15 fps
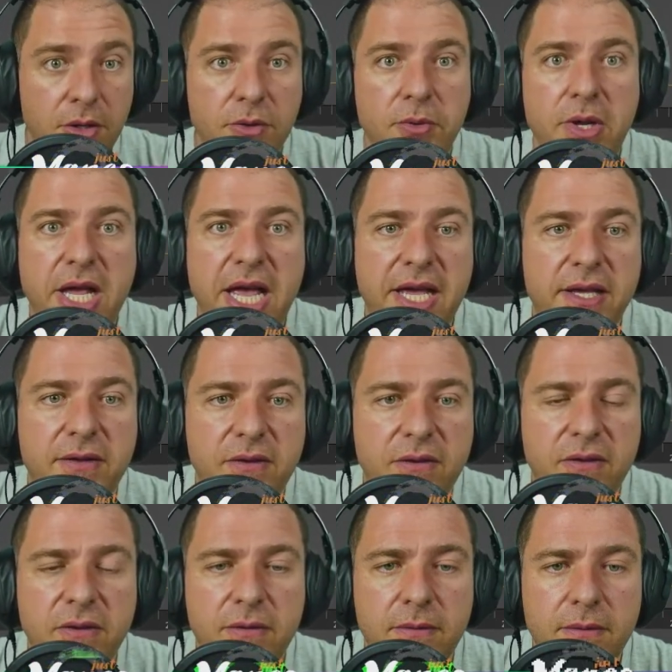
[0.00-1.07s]

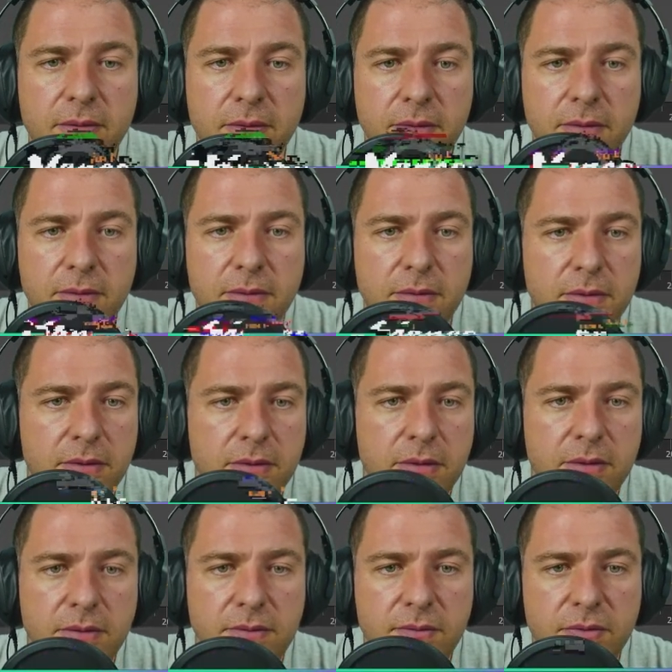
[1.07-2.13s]
create
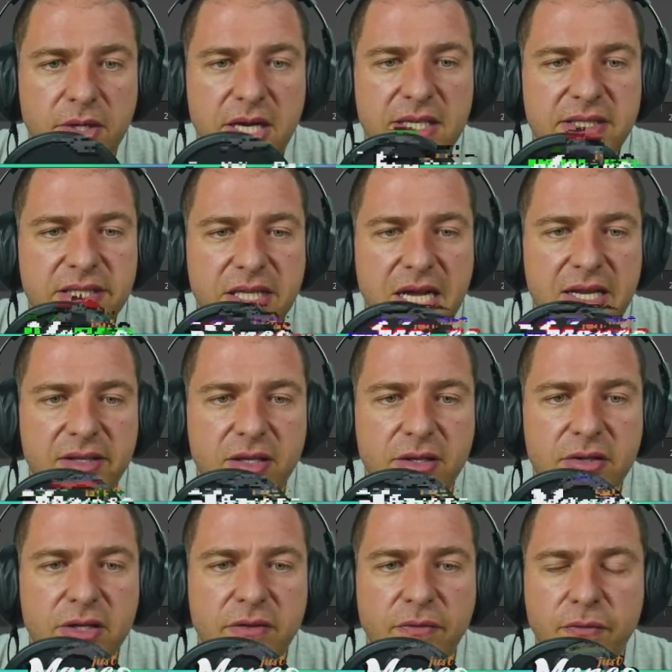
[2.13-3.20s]
a
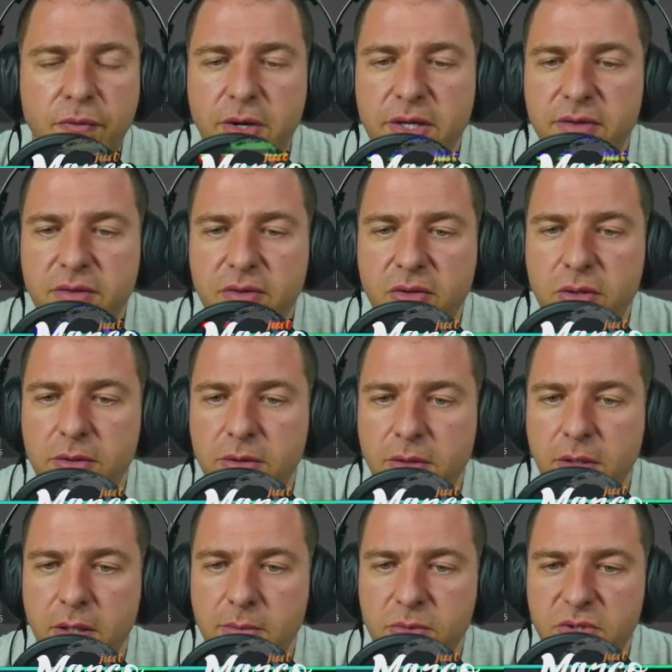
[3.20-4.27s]
slightly different
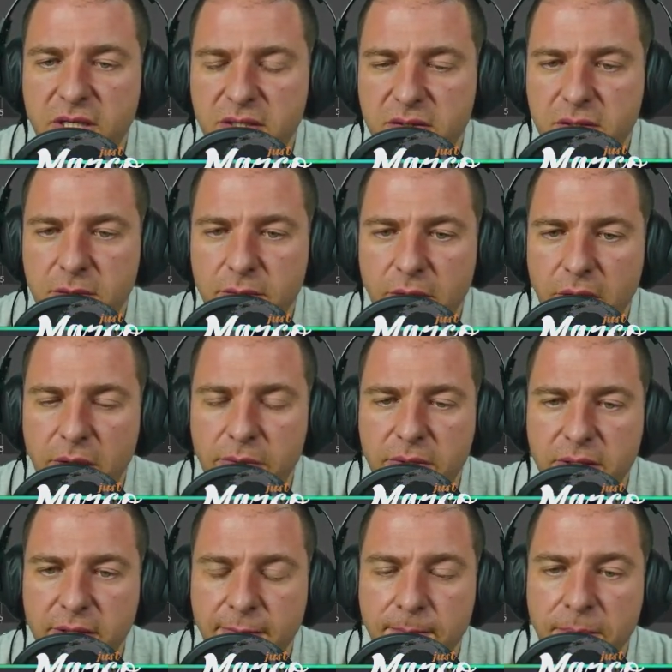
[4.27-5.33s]
object.
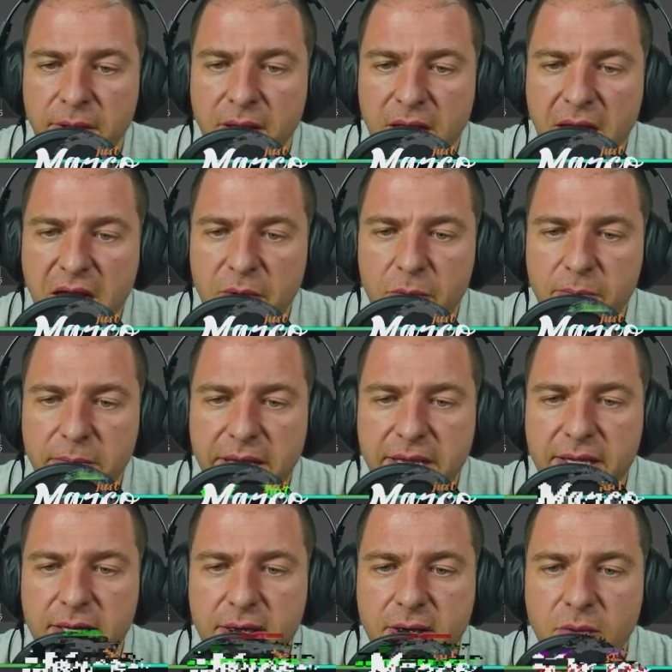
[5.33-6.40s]
Look, I will
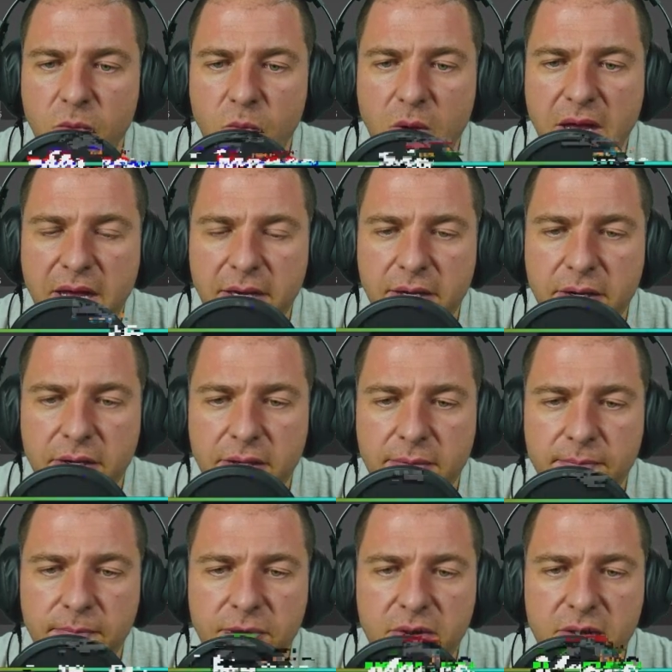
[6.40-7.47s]
make
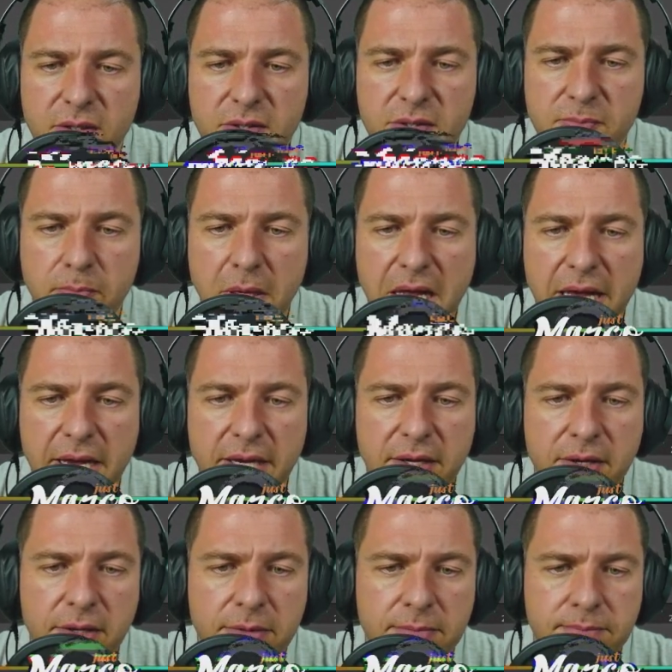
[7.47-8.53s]
one
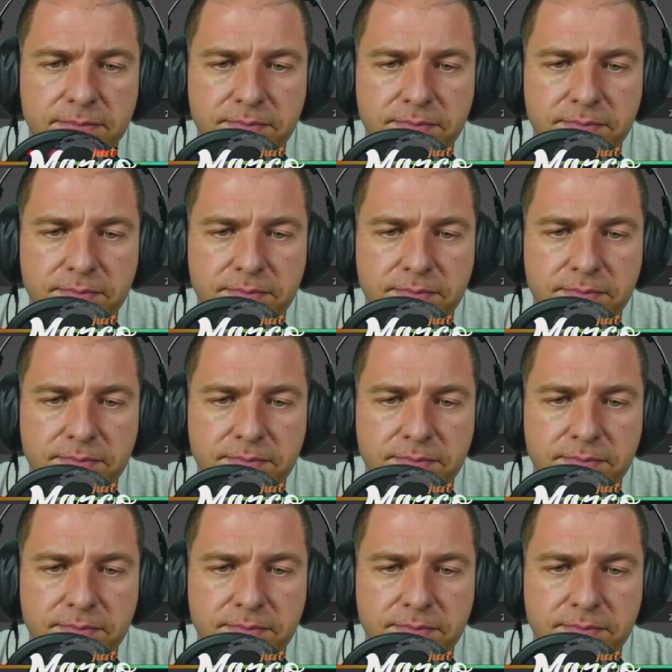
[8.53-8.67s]
spline,